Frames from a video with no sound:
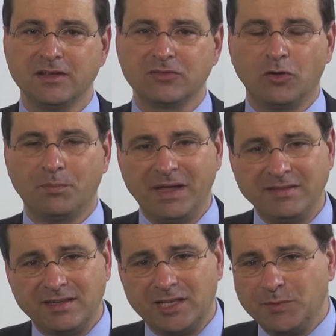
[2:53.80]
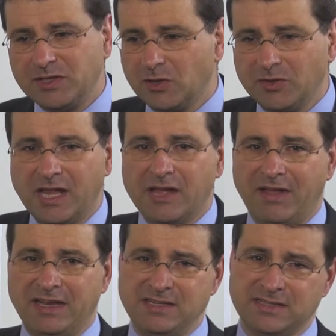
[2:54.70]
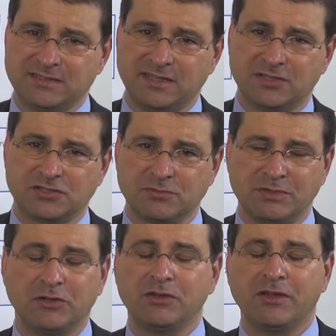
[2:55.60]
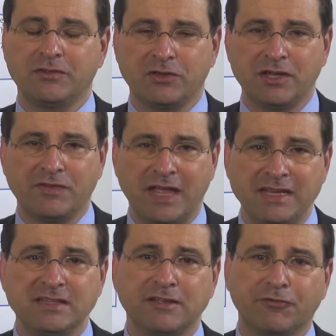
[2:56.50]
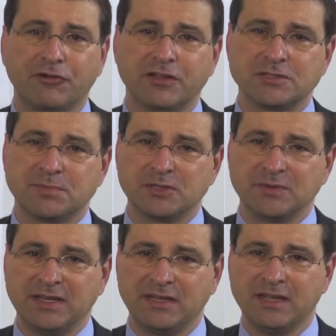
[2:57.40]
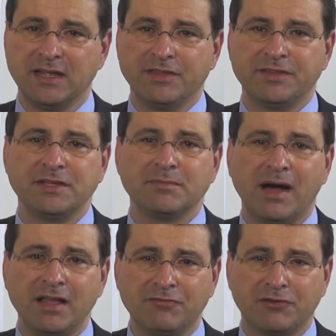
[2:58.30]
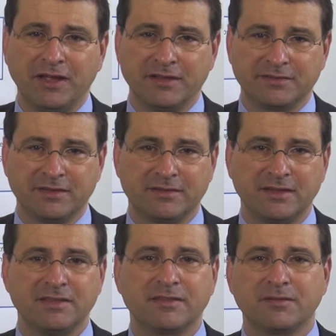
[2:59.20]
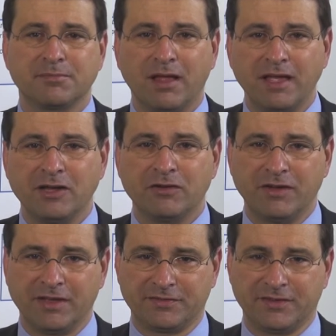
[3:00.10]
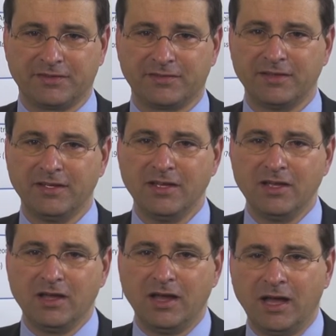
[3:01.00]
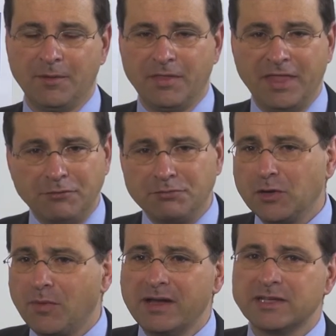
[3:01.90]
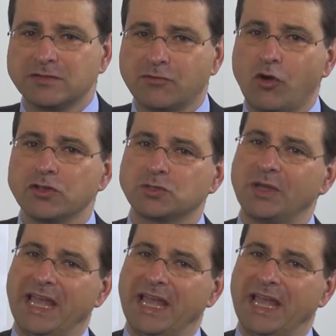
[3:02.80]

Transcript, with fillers: So basically, we don't have any distinction, we don't have any difference between the demand for assets and the supply of assets. That requires, of course, to